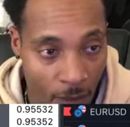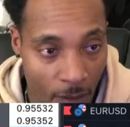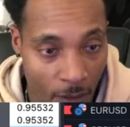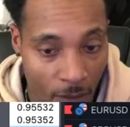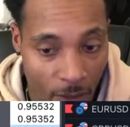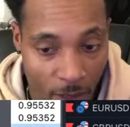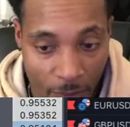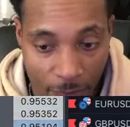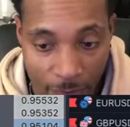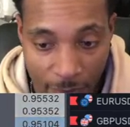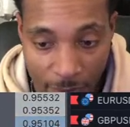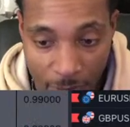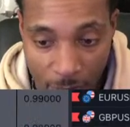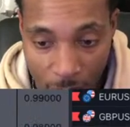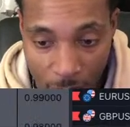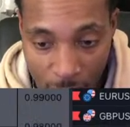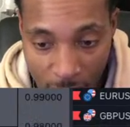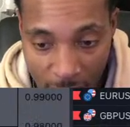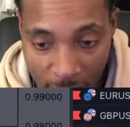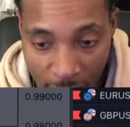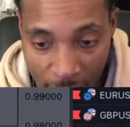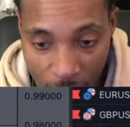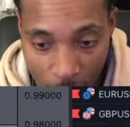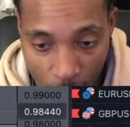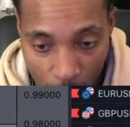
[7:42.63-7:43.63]
If we do
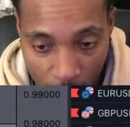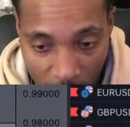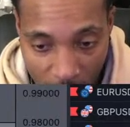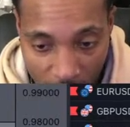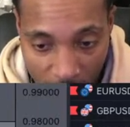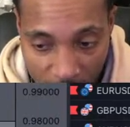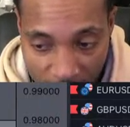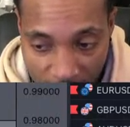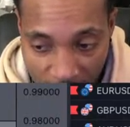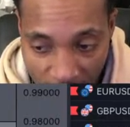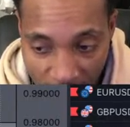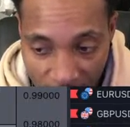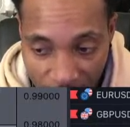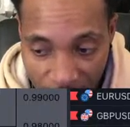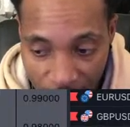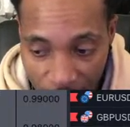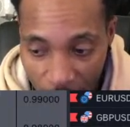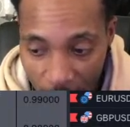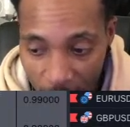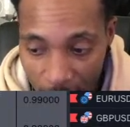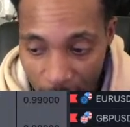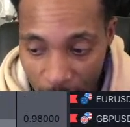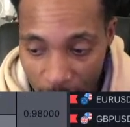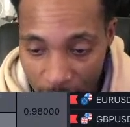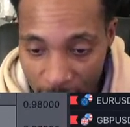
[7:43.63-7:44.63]
look at the weekly time
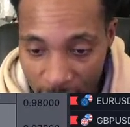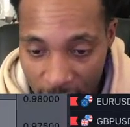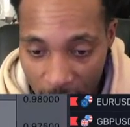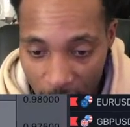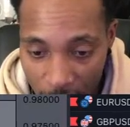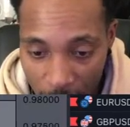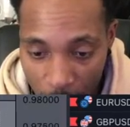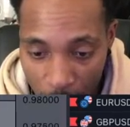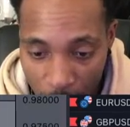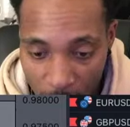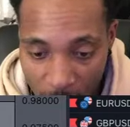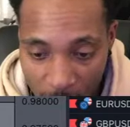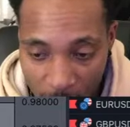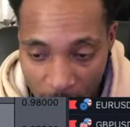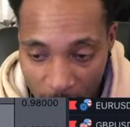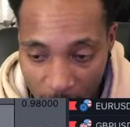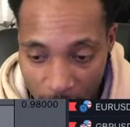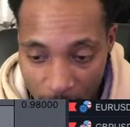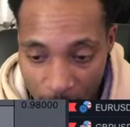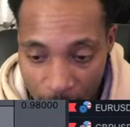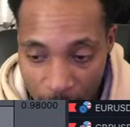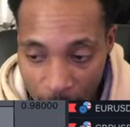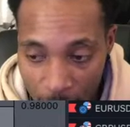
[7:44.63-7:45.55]
frame, you can see on the weekly,